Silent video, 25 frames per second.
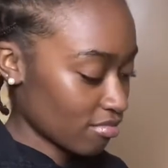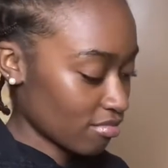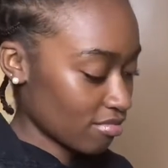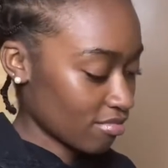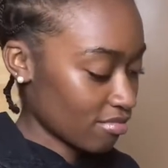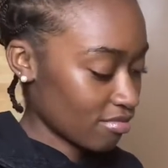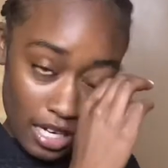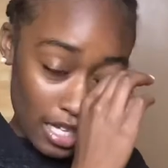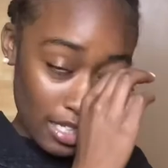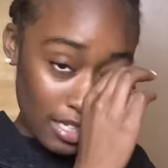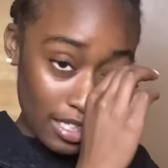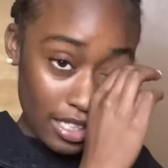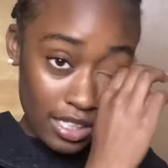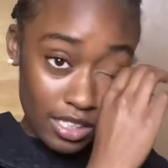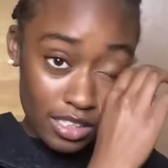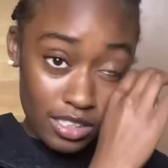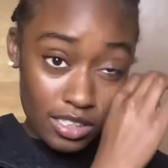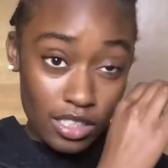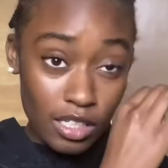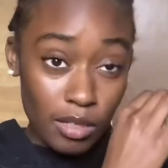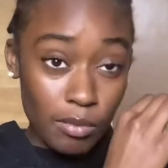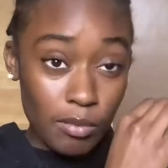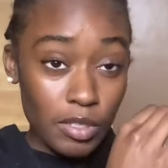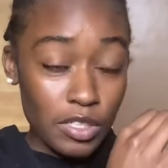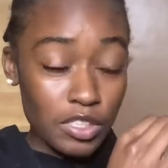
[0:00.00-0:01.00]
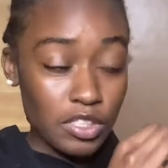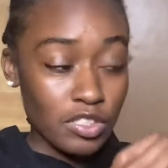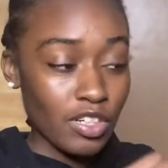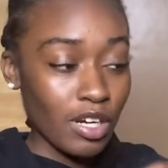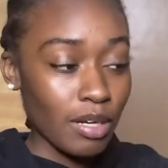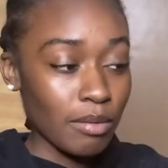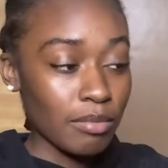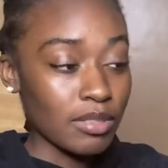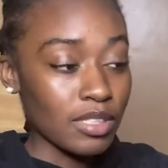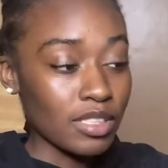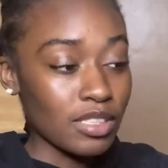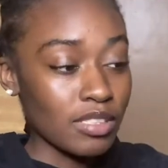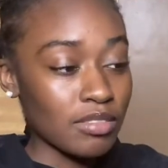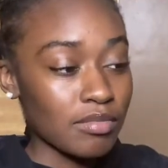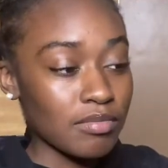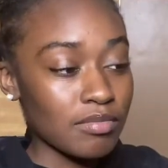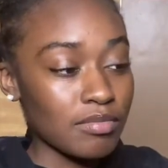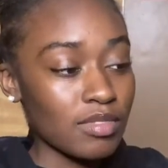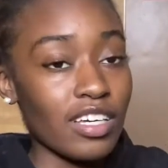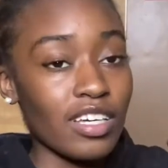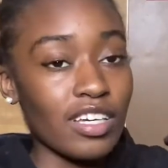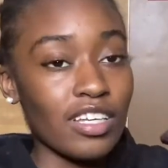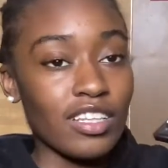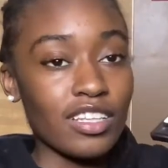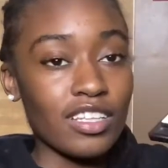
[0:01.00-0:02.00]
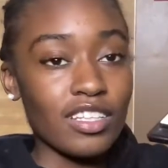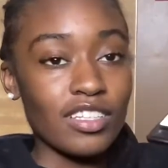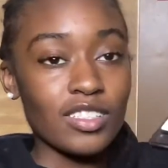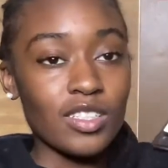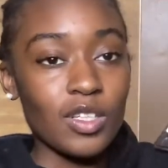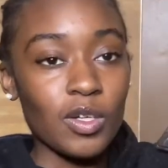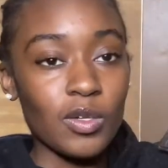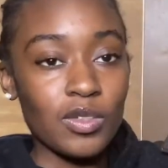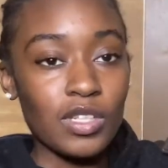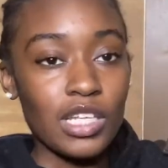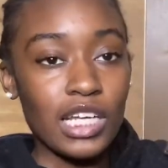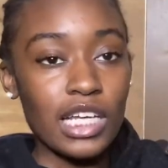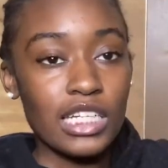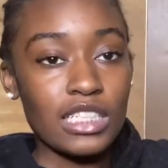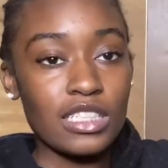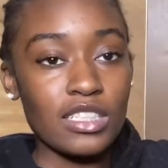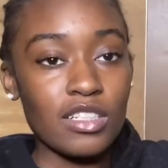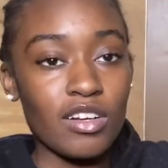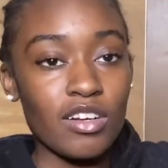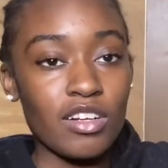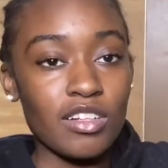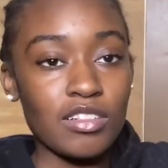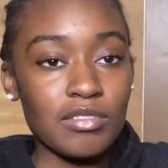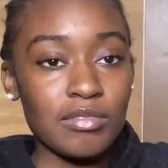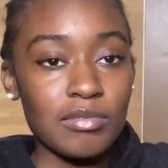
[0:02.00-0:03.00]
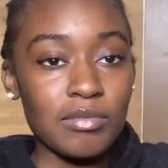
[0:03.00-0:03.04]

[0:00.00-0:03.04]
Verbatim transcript: I think someone dropped it and this whole thing is gone.